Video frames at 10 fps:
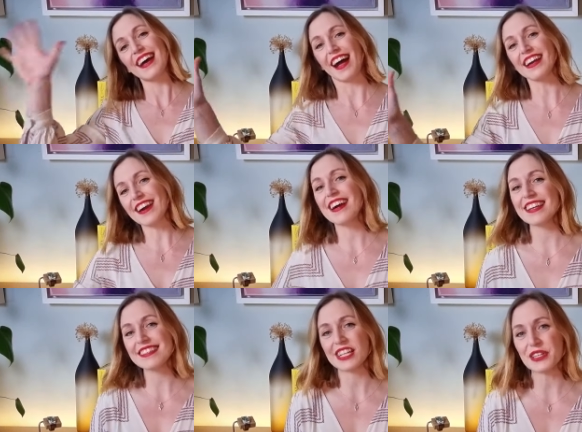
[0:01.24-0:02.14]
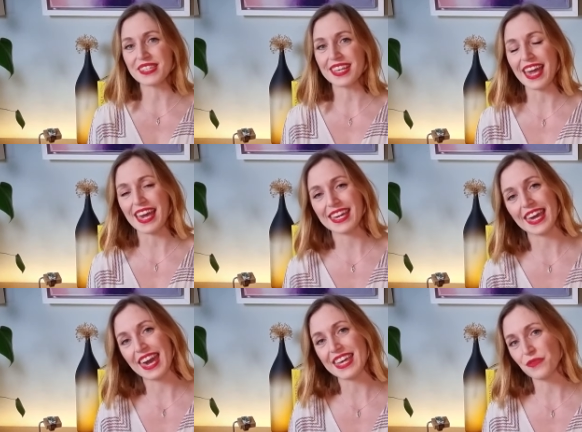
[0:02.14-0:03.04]
Hi guys, Lucy
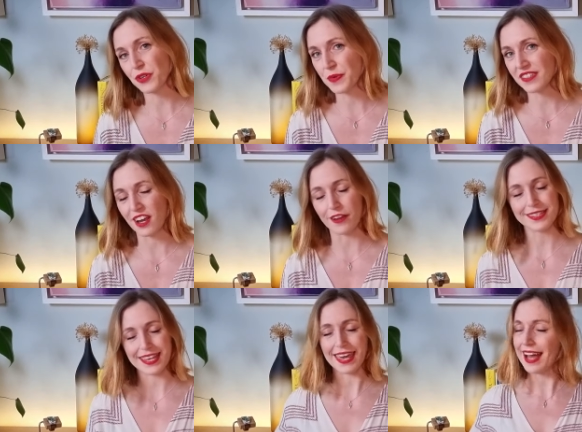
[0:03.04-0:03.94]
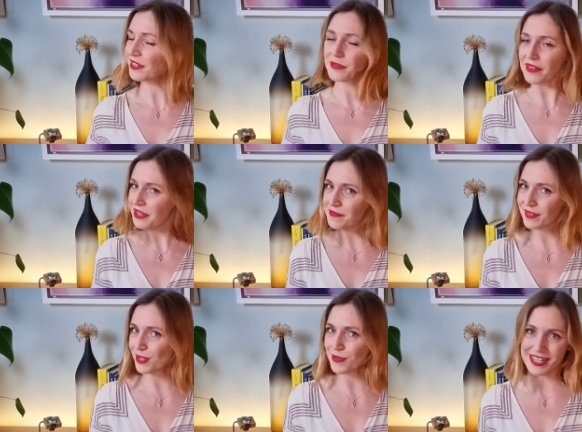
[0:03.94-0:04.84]
aka The Watchbox Diaries here and welcome
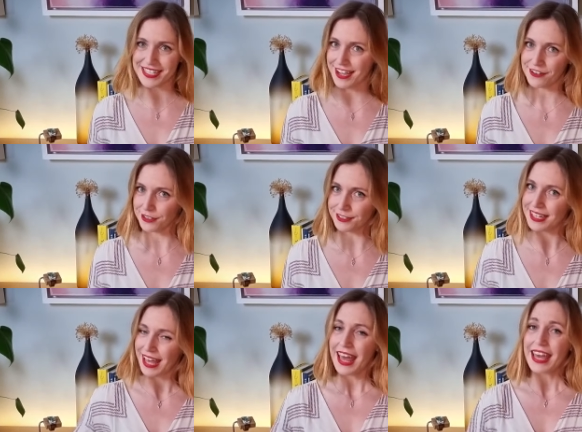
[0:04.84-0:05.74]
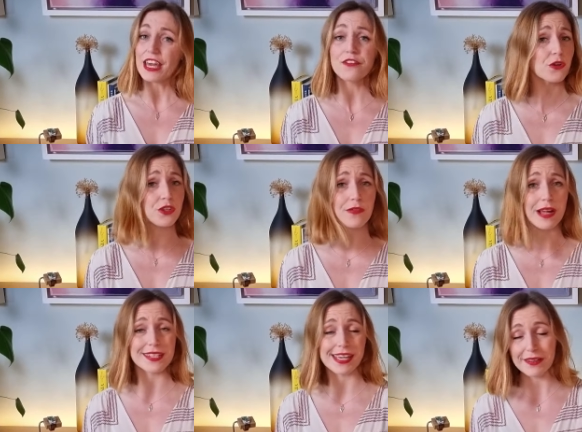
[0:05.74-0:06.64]
to my channel. If you're new
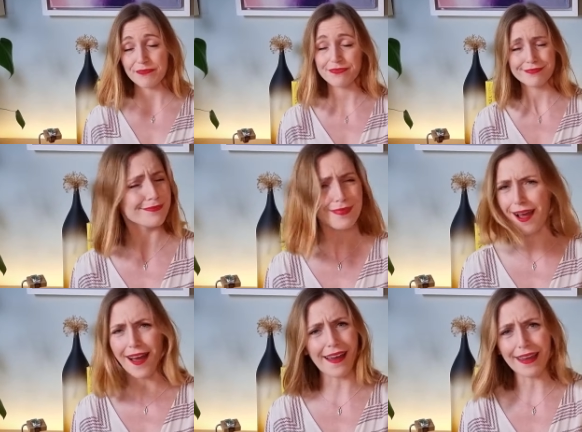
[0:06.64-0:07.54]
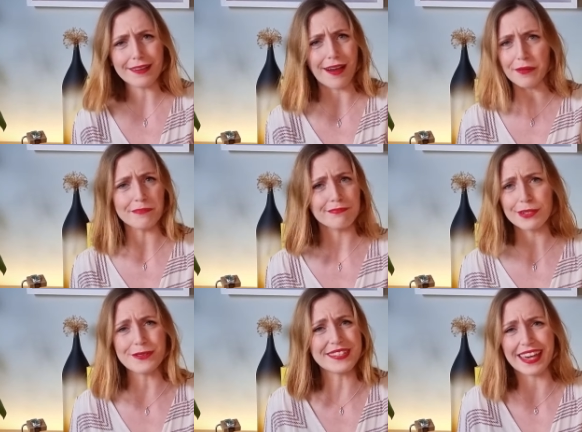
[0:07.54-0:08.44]
around here, hi, I'm
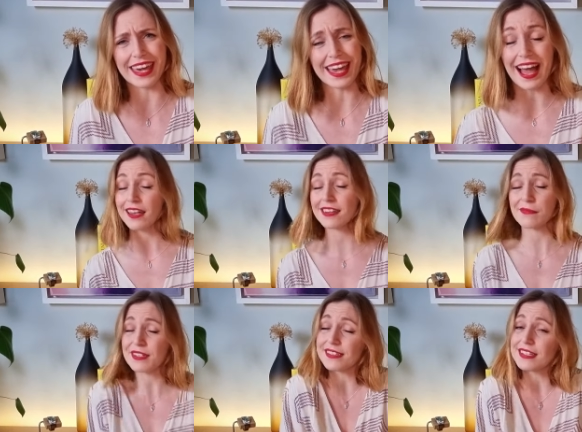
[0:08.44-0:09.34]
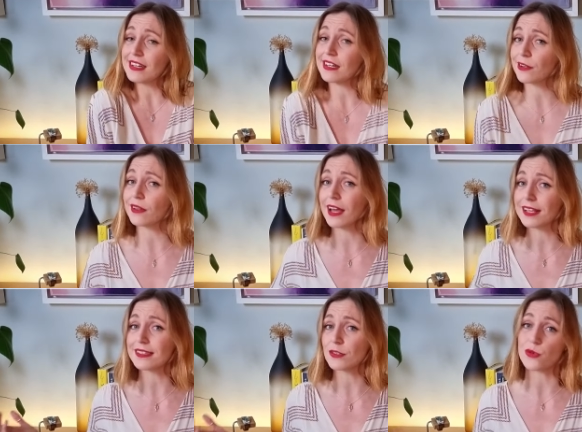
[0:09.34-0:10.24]
Lucy and I'm just a girl who
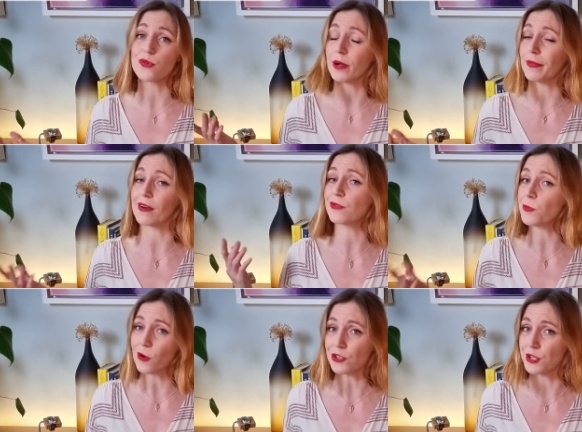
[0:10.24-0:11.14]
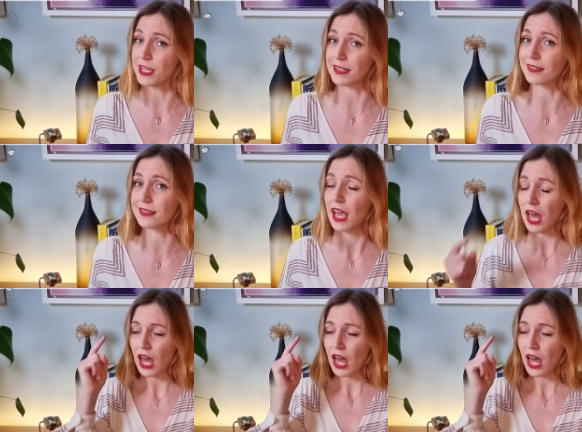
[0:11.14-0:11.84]
likes to talk about watches.